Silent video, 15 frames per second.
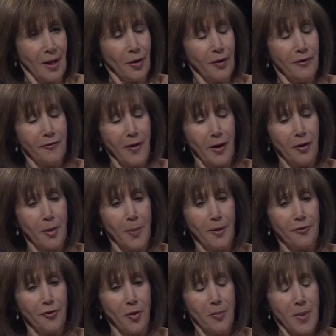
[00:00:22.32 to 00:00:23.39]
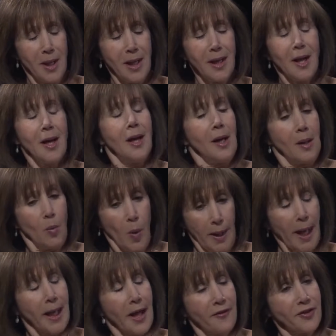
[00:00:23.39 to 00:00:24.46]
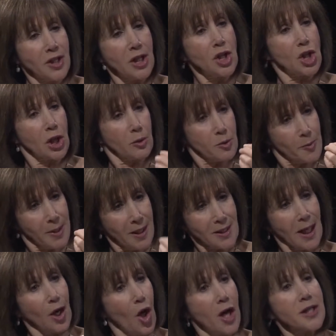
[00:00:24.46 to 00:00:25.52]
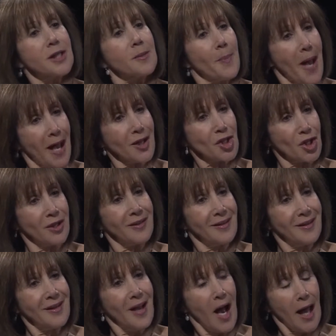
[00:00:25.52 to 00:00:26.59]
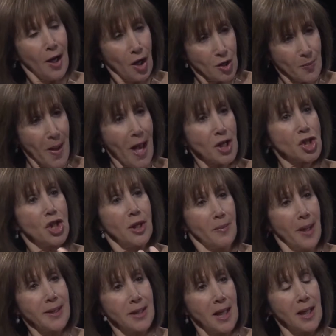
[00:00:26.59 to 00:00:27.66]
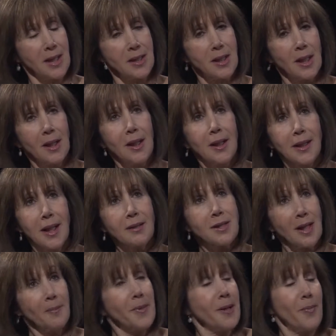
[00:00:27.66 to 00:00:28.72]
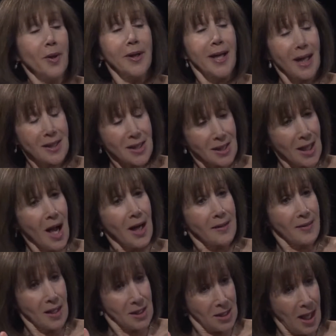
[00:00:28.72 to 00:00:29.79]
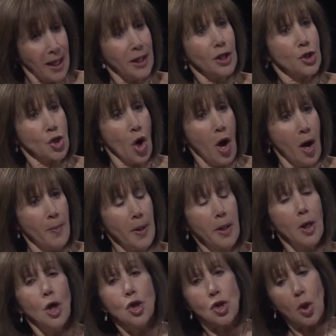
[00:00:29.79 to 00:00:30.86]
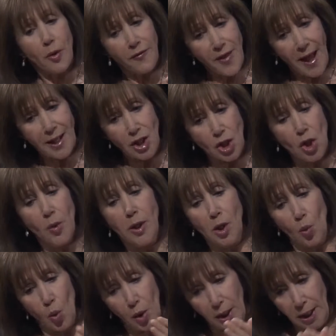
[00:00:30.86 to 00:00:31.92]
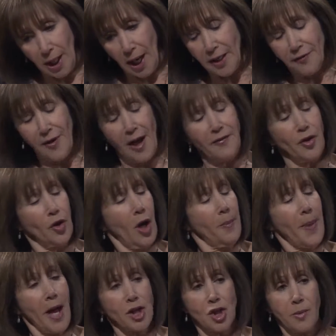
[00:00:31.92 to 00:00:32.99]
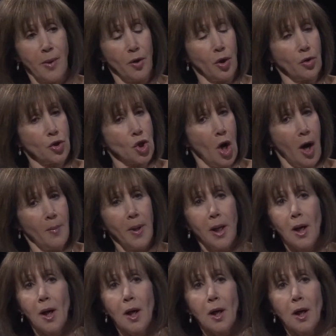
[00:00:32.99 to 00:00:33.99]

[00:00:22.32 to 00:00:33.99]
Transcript: airy-fairy, but for me, when I left teaching, it was because I lost the passion. I lost passion in my days. Now, some people get stuck. They stay in a job. So if that's you and you're working 9 to 5, you're not passionate about your job,